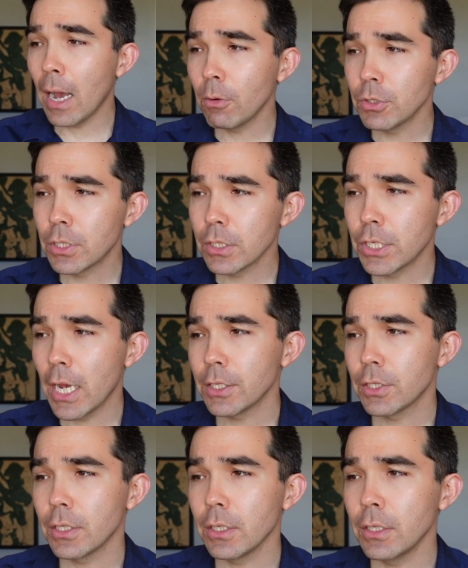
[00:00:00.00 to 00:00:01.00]
I would
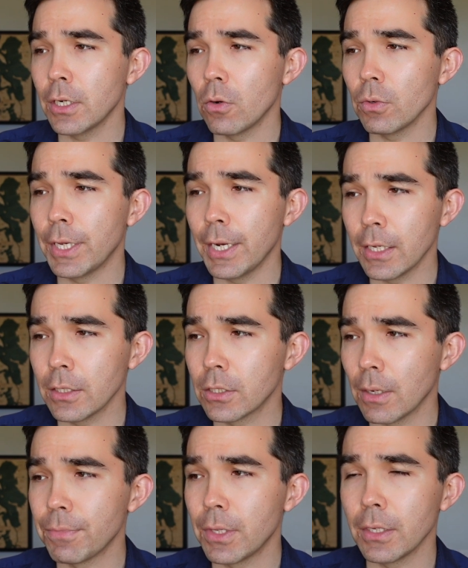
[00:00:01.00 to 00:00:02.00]
suggest, you know, getting
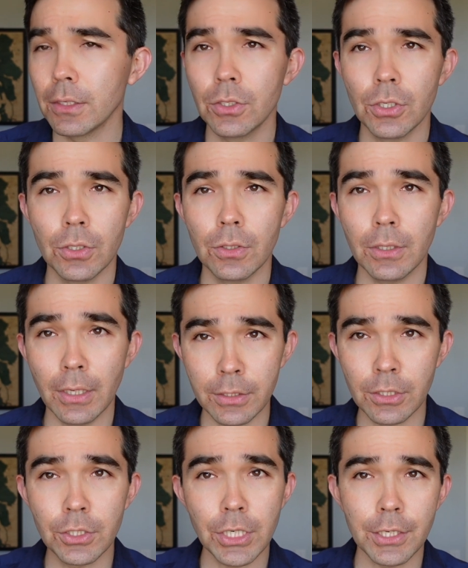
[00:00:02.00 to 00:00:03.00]
something to,
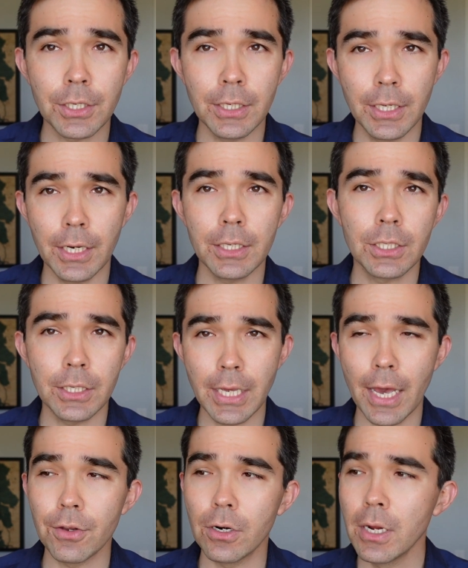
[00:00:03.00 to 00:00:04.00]
suggesting getting
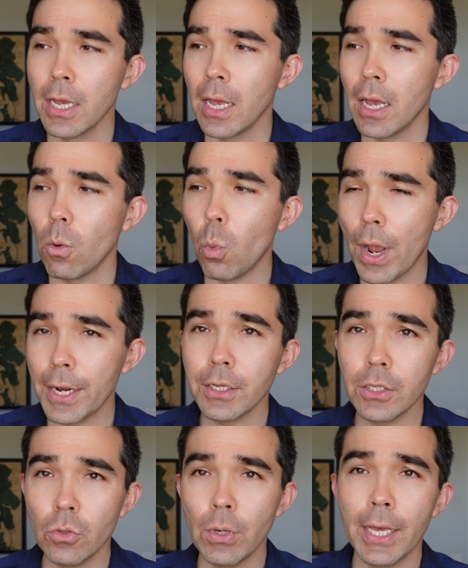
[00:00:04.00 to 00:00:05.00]
together when
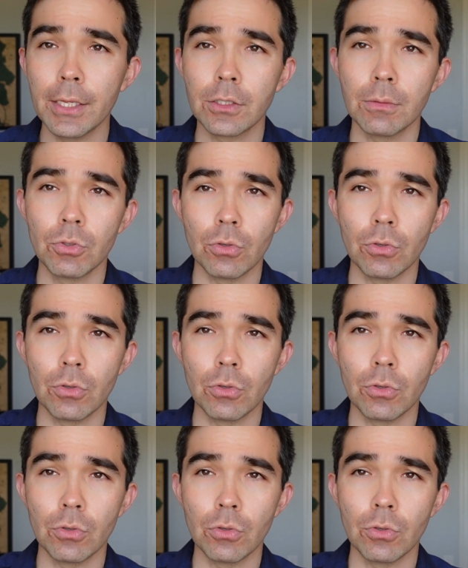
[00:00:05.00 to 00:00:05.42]
you hit some